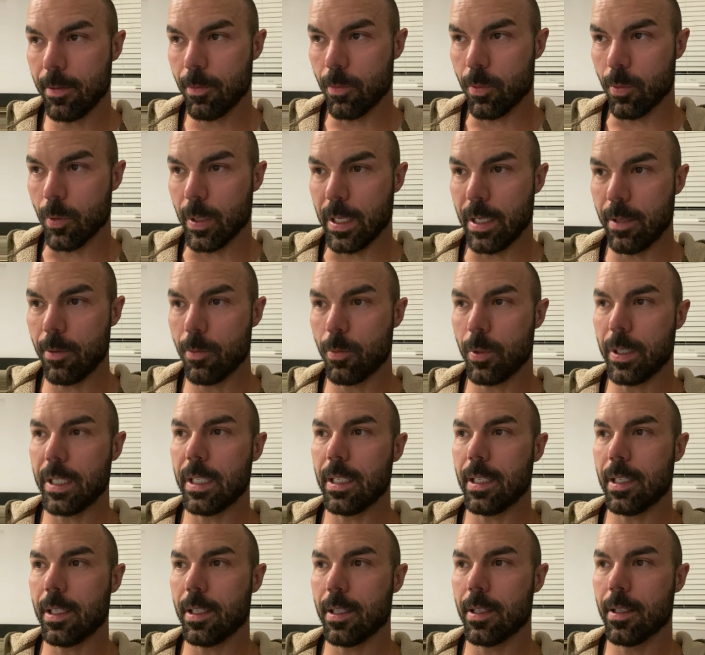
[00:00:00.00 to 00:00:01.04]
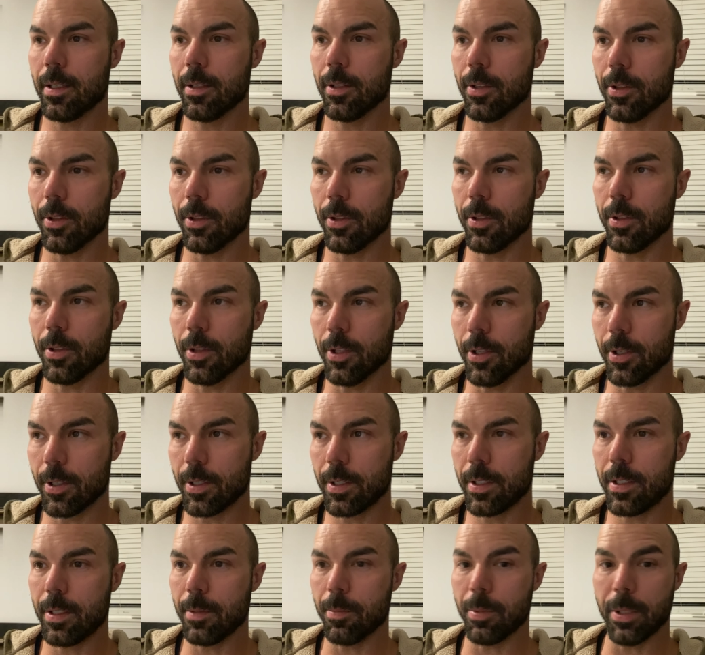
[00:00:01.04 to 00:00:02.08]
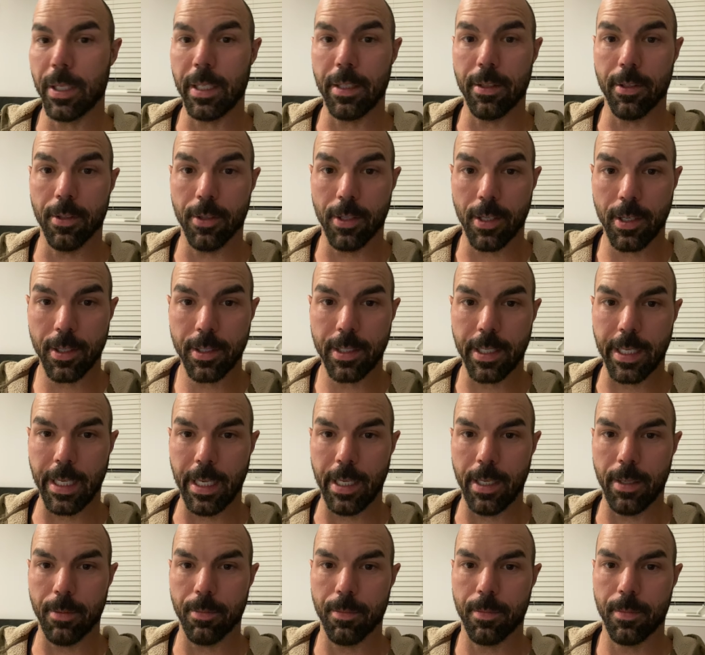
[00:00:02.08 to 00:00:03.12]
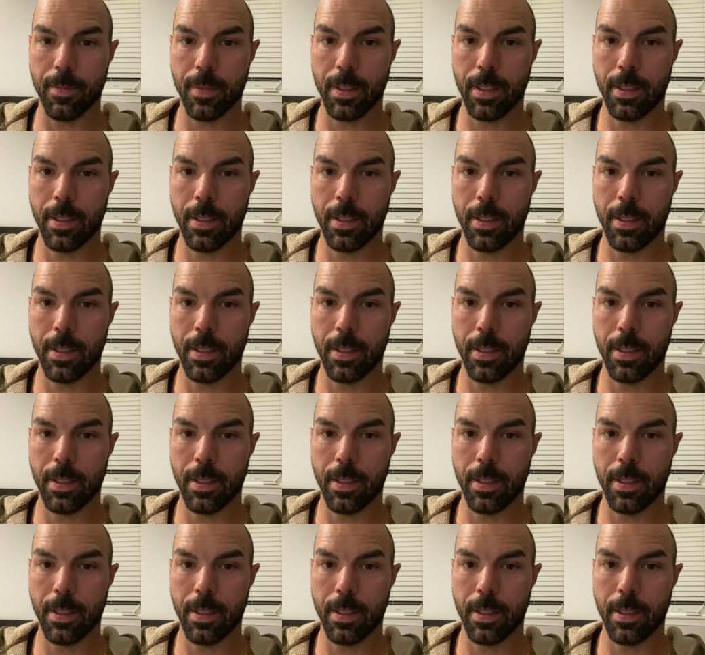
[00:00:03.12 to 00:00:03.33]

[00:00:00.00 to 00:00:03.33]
when we learn to play the long game,